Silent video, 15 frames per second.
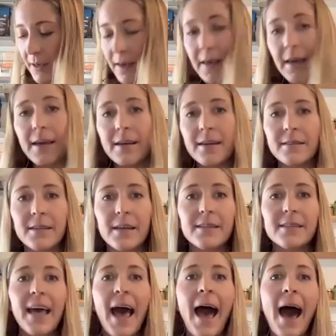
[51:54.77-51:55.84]
is
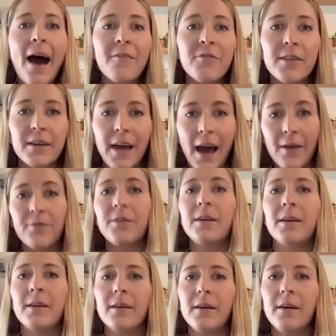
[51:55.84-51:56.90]
it's half the
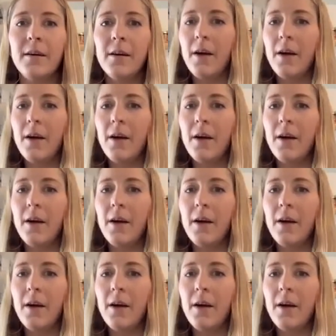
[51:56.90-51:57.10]
caffeine